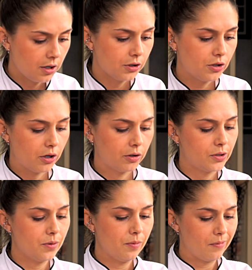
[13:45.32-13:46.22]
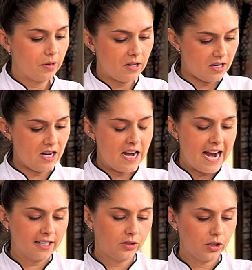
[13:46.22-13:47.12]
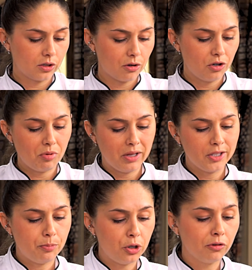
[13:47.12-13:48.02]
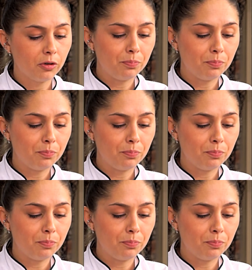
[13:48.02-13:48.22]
So next is going to be these beautiful